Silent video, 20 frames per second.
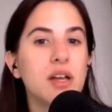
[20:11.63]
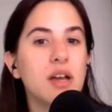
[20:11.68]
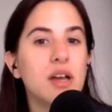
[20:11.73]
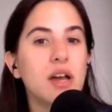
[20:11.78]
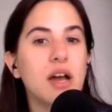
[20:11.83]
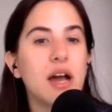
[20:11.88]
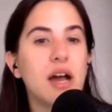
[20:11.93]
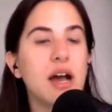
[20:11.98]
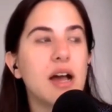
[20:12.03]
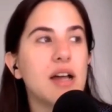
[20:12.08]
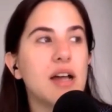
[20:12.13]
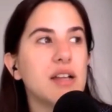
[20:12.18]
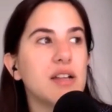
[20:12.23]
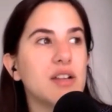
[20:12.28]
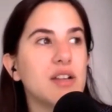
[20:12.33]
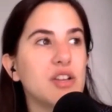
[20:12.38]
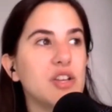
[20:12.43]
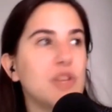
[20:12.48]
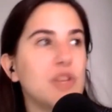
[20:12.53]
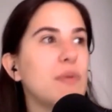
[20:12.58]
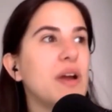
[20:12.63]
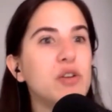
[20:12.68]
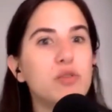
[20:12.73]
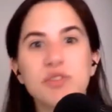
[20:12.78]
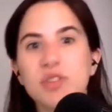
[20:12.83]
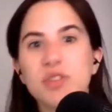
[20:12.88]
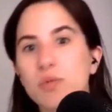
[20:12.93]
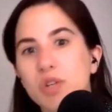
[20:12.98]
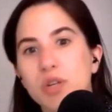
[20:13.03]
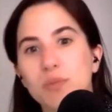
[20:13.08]
You may
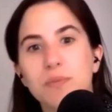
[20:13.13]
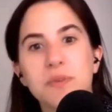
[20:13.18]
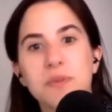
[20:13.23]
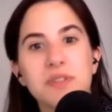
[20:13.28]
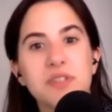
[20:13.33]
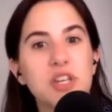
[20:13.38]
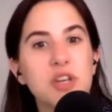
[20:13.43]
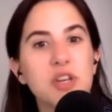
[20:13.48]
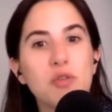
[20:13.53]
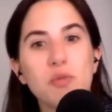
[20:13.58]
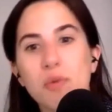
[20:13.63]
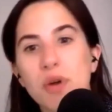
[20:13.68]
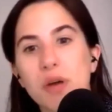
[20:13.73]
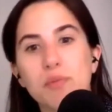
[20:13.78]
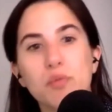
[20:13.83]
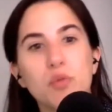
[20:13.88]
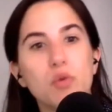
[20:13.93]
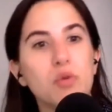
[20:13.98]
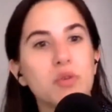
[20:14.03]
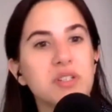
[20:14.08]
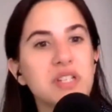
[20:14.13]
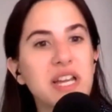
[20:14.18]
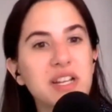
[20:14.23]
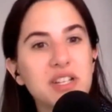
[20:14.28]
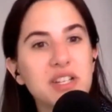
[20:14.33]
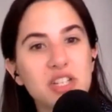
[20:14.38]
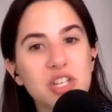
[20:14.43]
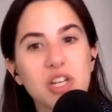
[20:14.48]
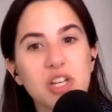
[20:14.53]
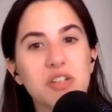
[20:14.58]
also want to pursue a more
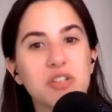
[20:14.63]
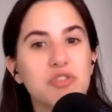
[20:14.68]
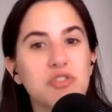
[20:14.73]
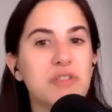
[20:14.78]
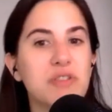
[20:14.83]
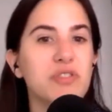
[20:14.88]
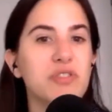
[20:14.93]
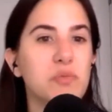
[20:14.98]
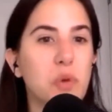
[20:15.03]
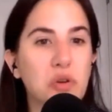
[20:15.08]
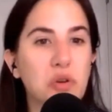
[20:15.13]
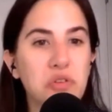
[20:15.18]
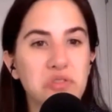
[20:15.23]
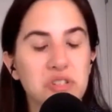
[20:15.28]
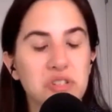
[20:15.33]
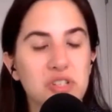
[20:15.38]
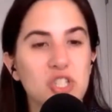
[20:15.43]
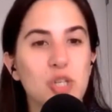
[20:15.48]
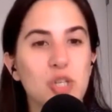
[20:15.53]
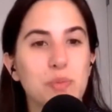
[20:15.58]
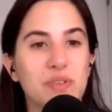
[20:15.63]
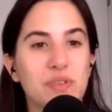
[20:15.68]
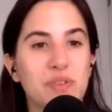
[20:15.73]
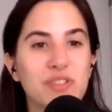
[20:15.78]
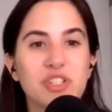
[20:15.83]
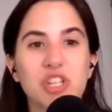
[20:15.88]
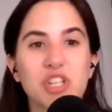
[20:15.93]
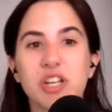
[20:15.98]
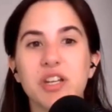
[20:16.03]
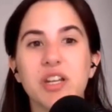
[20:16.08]
data-driven model to
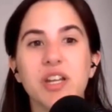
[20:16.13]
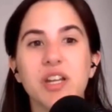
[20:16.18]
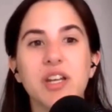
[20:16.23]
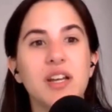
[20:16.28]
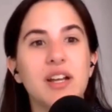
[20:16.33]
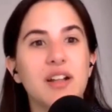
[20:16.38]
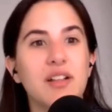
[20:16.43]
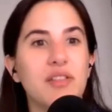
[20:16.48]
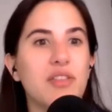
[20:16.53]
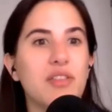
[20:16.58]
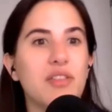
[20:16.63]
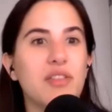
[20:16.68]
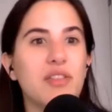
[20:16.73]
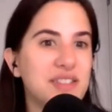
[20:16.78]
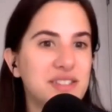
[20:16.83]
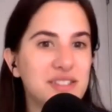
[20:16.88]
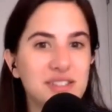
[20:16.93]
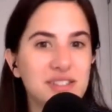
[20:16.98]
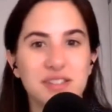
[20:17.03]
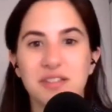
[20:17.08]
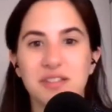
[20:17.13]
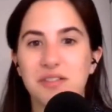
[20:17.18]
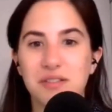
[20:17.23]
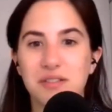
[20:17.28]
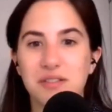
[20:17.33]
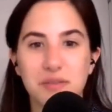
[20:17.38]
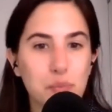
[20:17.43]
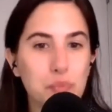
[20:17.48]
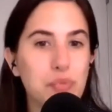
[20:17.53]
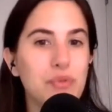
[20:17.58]
supervision. That's
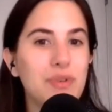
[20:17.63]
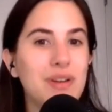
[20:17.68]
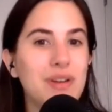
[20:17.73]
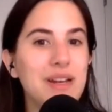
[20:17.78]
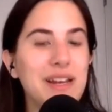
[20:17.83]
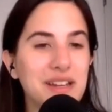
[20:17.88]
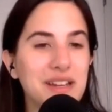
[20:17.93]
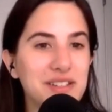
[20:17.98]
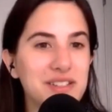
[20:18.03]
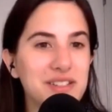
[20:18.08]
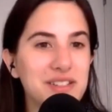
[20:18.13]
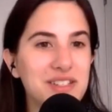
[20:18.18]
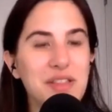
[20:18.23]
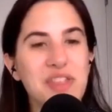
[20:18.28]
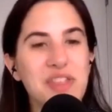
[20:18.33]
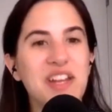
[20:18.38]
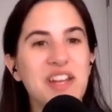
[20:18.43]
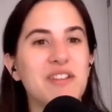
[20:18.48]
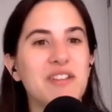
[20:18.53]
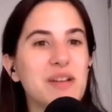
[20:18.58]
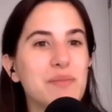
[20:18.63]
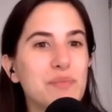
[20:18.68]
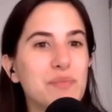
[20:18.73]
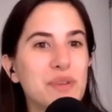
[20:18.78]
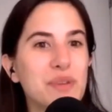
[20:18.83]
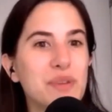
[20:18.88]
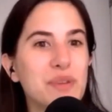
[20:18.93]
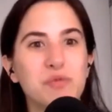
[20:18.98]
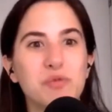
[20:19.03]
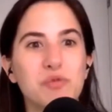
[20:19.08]
brilliant in theory,
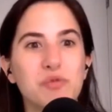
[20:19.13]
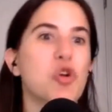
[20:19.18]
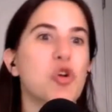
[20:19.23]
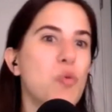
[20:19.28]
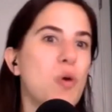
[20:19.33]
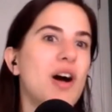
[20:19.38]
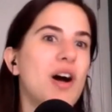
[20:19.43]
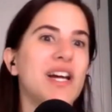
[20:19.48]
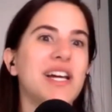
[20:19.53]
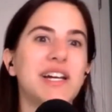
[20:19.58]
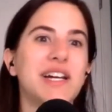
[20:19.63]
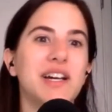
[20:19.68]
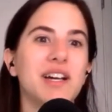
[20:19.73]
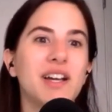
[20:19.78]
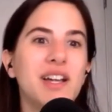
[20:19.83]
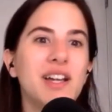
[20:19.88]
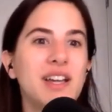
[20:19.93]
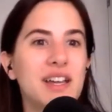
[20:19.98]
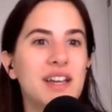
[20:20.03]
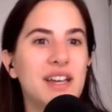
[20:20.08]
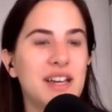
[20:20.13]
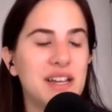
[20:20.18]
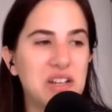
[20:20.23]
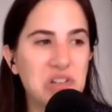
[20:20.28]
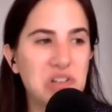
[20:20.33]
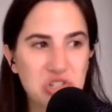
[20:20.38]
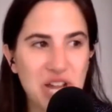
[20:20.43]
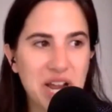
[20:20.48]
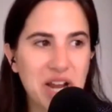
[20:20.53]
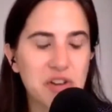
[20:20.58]
but will require
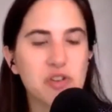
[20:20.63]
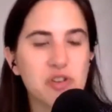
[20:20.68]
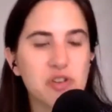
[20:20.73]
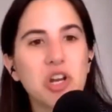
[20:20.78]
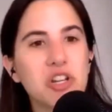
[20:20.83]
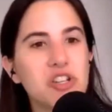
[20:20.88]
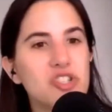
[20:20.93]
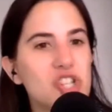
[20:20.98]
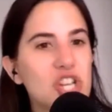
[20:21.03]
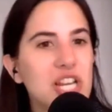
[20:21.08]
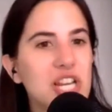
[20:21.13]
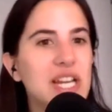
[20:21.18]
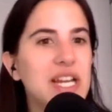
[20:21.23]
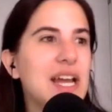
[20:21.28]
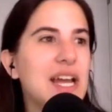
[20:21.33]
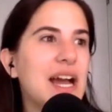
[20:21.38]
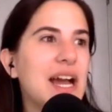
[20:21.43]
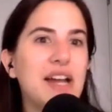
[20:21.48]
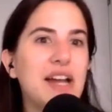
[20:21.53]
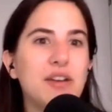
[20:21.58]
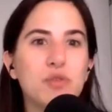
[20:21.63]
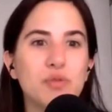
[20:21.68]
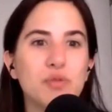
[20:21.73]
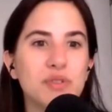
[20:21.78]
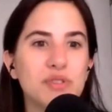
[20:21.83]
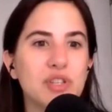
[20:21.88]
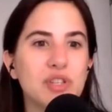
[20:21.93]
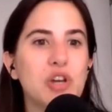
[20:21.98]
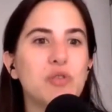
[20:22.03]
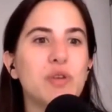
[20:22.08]
technology and
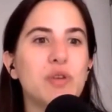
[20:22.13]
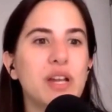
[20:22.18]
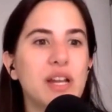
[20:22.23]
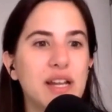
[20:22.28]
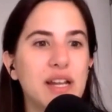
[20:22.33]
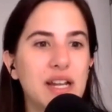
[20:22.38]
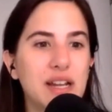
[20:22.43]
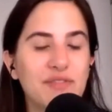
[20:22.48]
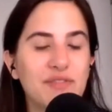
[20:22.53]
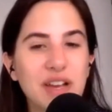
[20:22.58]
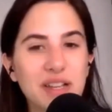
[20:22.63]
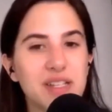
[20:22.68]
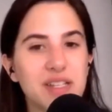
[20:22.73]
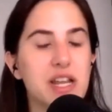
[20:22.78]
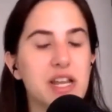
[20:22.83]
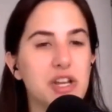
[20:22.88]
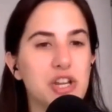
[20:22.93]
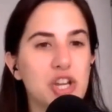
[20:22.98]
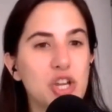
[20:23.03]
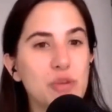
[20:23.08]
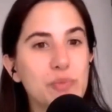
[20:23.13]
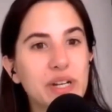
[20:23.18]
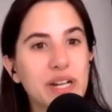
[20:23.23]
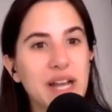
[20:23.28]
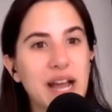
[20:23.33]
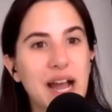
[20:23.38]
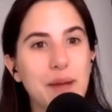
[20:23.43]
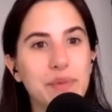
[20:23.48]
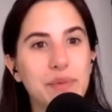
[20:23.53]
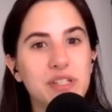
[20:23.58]
also investing in human
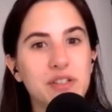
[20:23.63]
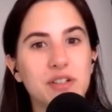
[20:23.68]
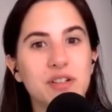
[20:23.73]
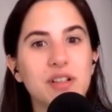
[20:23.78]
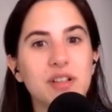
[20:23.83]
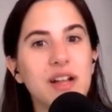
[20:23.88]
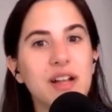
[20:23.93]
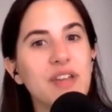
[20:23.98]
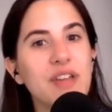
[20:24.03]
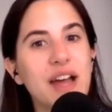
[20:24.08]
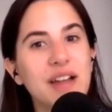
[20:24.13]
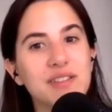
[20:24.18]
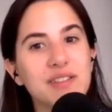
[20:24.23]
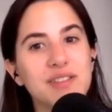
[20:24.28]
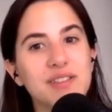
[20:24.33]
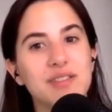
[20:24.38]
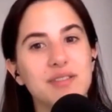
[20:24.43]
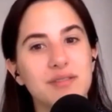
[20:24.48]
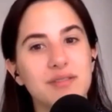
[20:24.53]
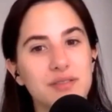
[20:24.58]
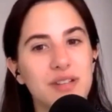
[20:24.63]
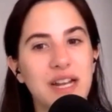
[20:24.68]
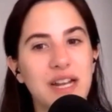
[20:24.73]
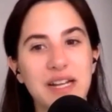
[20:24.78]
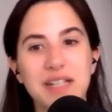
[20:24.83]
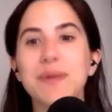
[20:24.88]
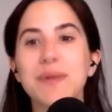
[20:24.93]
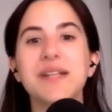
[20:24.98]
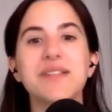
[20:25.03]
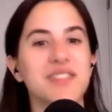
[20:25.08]
capital, and that's
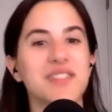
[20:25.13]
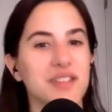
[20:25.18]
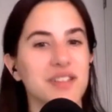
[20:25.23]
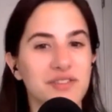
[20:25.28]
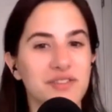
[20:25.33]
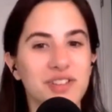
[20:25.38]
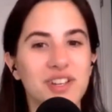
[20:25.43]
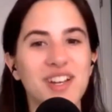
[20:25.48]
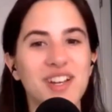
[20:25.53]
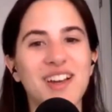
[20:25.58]
expensive.